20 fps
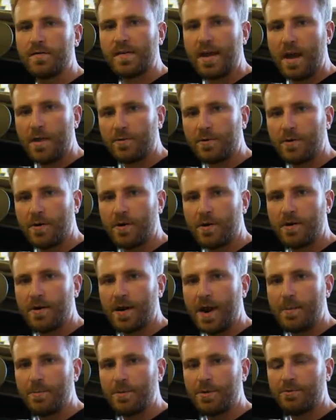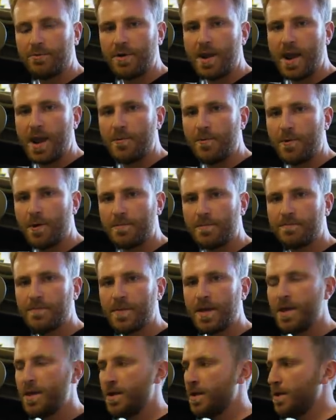scout car, M three A one,
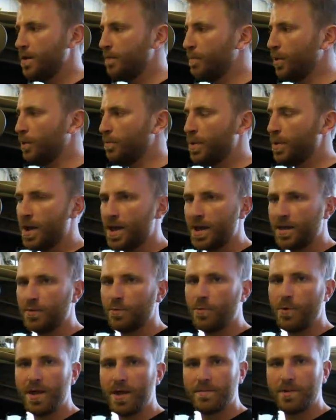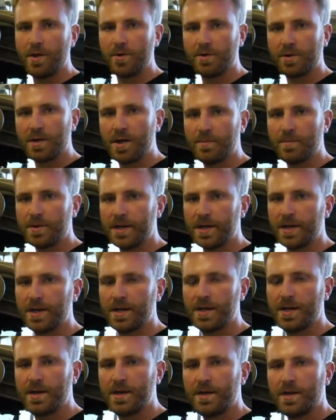built by the White Motor Company.
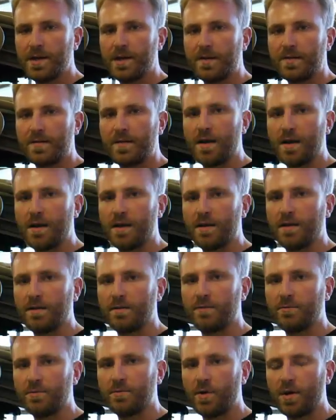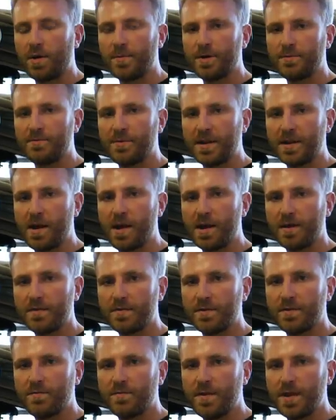It's an armored
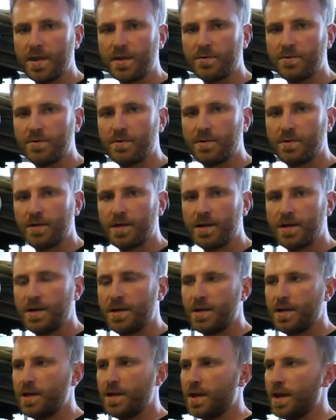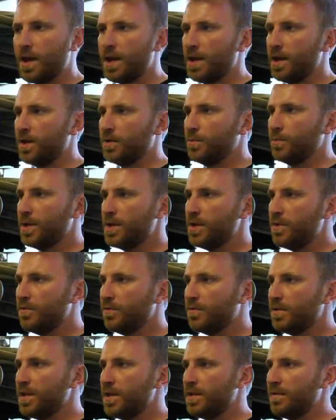reconnaissance vehicle, and we
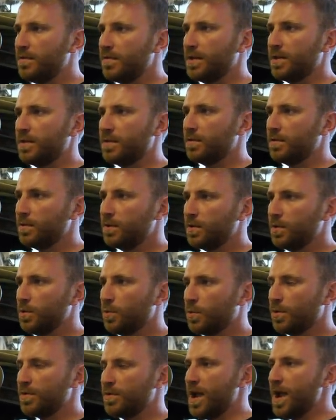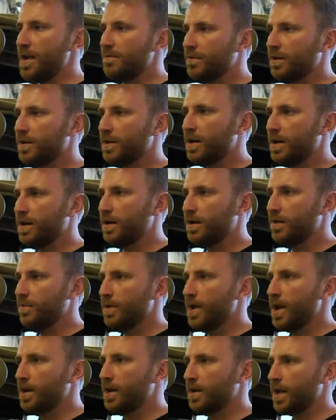used these in North Africa.
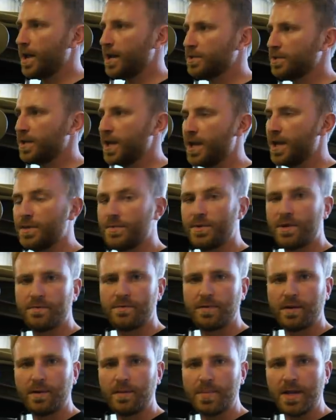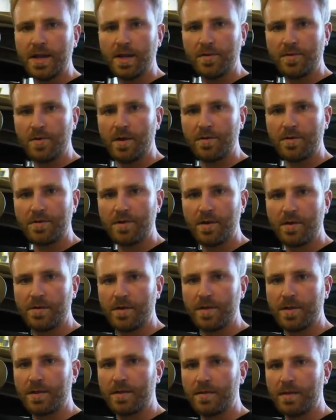We actually had them in the Philippines also,
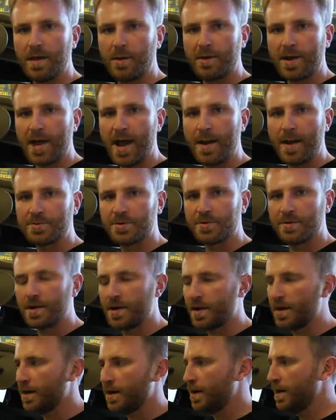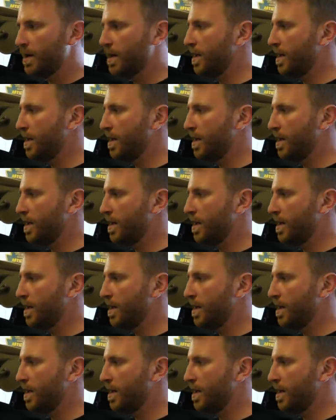and they were captured there.